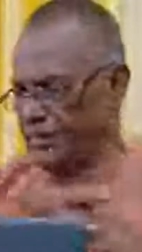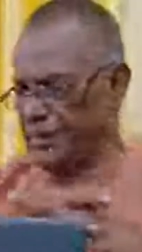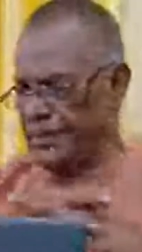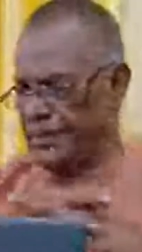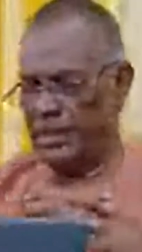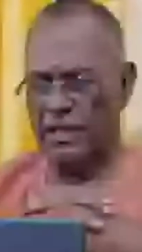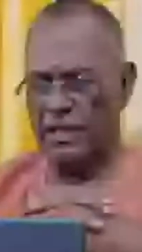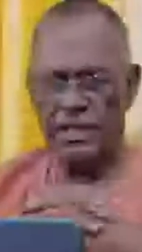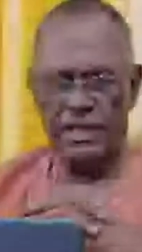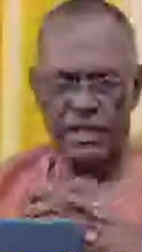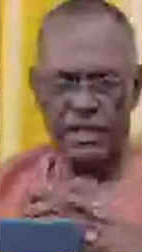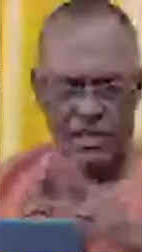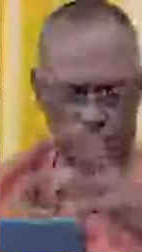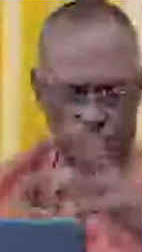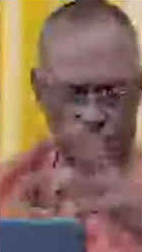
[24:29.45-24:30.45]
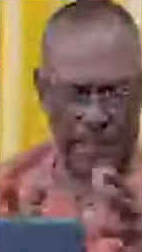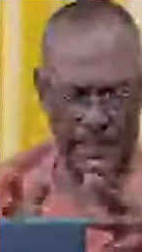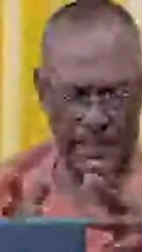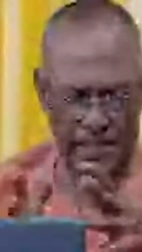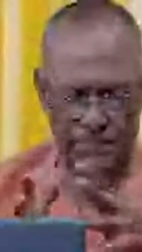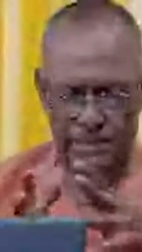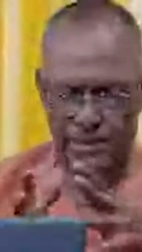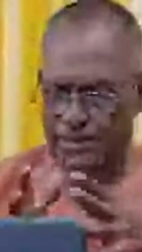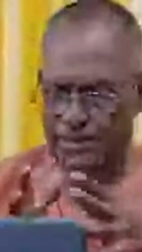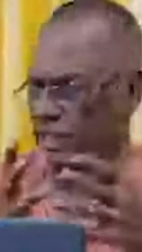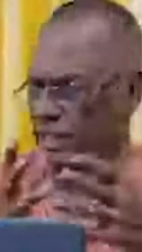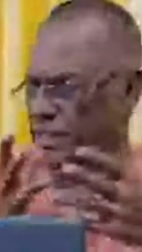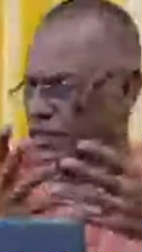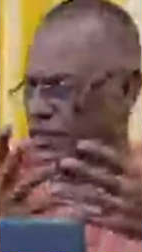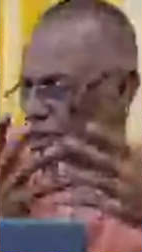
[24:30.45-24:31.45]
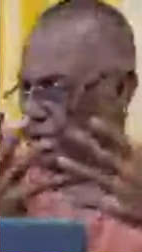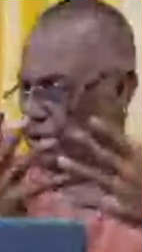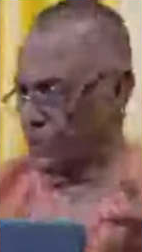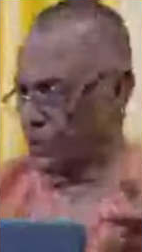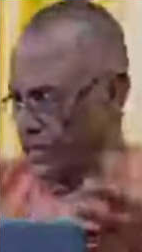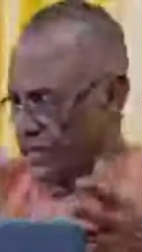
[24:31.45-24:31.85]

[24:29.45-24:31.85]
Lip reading: inspired, we feel enthusiastic,